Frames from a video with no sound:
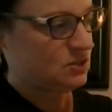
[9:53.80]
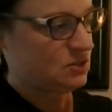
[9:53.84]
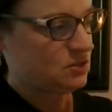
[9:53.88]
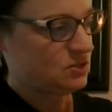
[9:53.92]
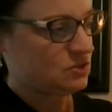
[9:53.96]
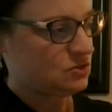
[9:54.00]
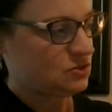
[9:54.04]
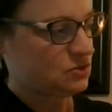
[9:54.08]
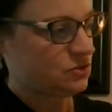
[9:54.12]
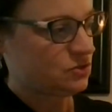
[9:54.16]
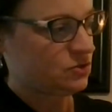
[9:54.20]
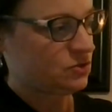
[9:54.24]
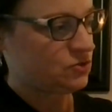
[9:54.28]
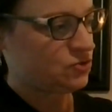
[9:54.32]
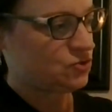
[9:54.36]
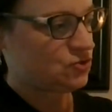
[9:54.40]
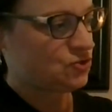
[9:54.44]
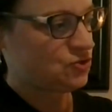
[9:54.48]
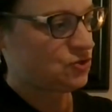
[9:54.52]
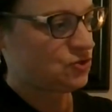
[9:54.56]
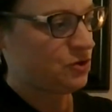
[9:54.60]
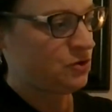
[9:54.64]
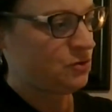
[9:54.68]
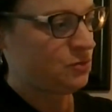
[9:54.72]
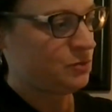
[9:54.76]
So to
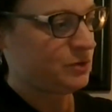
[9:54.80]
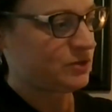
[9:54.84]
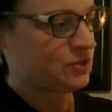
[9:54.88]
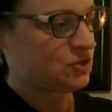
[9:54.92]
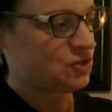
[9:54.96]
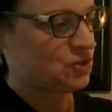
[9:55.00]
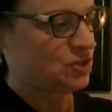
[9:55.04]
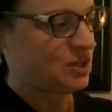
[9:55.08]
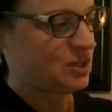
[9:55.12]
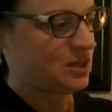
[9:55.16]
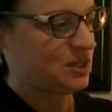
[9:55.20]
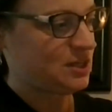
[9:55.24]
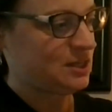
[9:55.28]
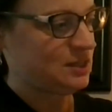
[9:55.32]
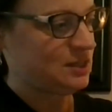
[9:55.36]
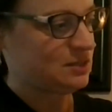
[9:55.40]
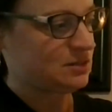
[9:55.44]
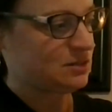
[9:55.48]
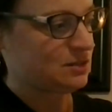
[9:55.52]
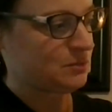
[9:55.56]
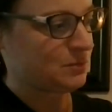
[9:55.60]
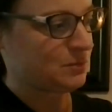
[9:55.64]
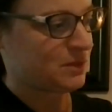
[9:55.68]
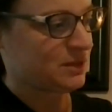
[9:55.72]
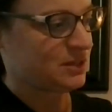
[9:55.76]
show what she eats,
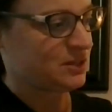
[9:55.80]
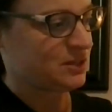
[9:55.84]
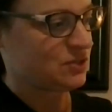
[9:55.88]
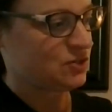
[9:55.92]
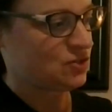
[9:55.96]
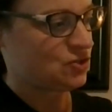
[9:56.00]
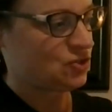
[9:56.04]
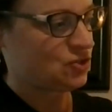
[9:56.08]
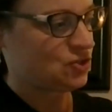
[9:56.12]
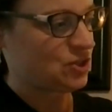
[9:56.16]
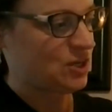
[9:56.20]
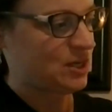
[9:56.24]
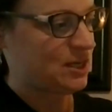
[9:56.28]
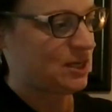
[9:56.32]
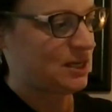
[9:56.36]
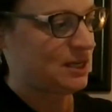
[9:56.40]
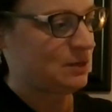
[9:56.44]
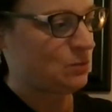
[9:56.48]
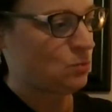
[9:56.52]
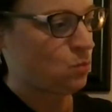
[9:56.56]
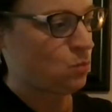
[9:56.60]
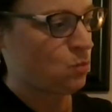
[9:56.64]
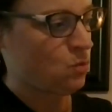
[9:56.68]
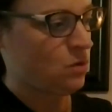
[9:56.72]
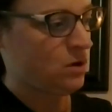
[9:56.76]
I'm going to
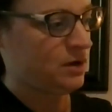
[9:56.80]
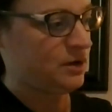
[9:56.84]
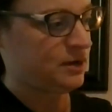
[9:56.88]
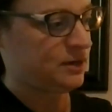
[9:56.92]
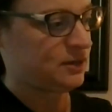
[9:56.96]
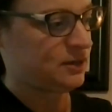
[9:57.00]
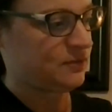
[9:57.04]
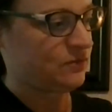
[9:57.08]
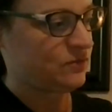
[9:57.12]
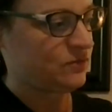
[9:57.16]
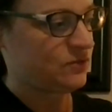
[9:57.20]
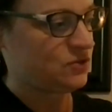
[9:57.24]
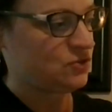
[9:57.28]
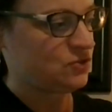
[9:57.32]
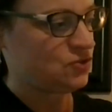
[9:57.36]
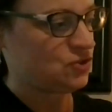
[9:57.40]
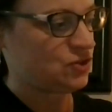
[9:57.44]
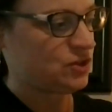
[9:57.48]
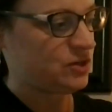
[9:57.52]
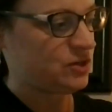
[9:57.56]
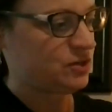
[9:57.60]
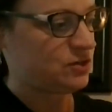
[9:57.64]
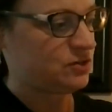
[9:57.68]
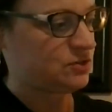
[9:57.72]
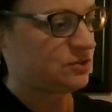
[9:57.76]
shade 1 of the
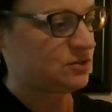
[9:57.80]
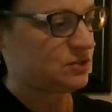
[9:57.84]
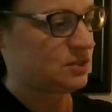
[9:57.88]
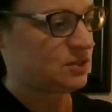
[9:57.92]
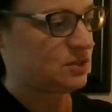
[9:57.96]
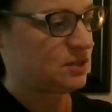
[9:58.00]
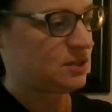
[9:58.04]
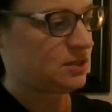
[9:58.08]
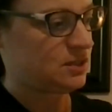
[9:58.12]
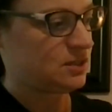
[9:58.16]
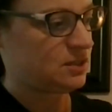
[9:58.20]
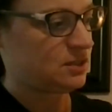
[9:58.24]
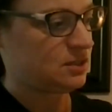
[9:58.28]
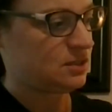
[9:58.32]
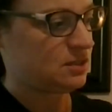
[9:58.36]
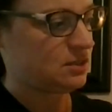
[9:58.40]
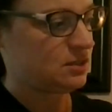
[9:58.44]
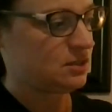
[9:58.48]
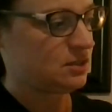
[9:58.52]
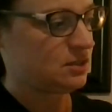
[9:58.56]
shares in.